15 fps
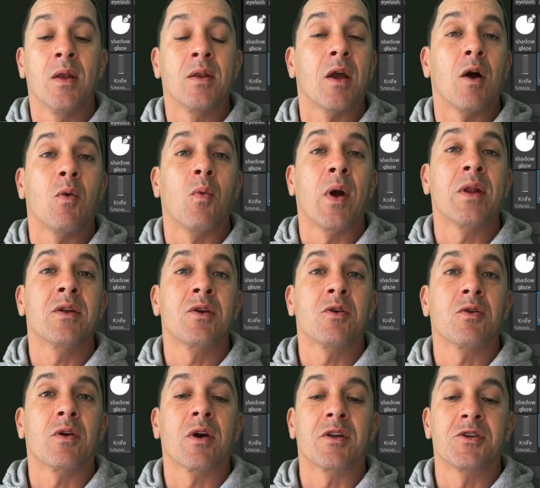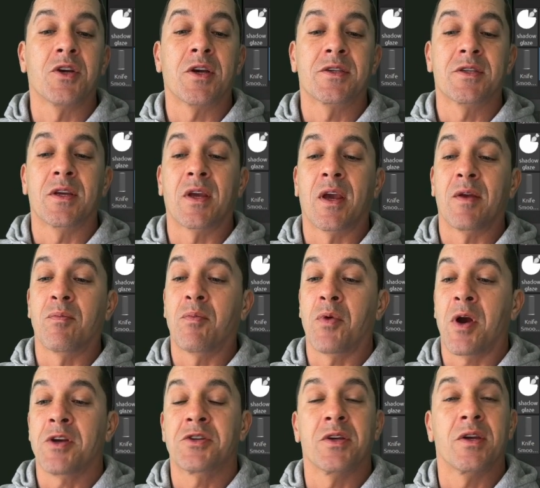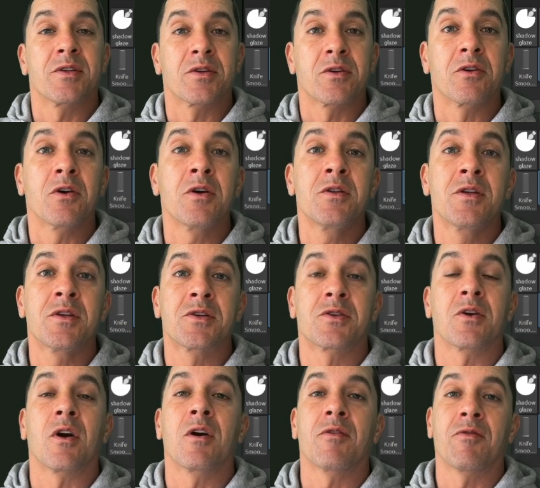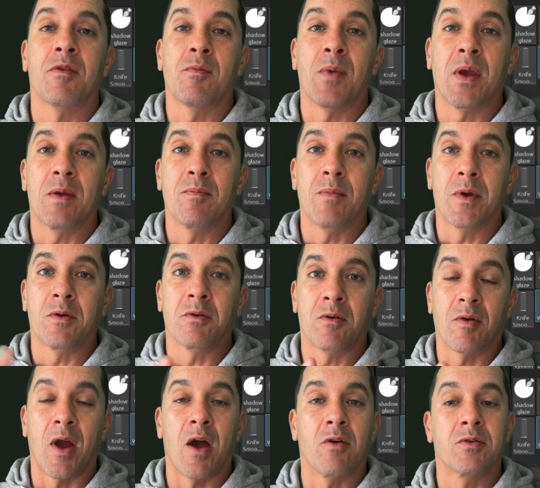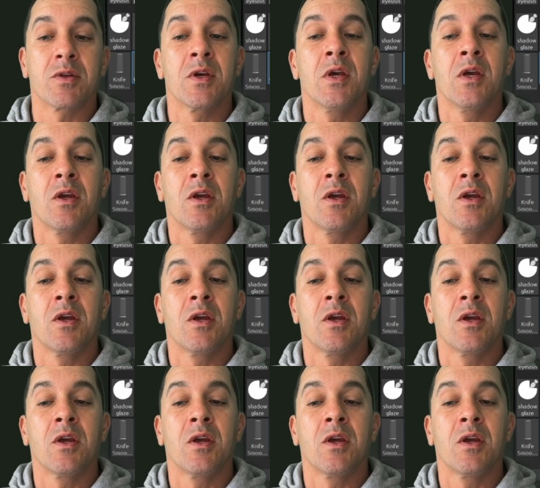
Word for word: Now, when you're adjusting a brush, it's good to start from a middle ground.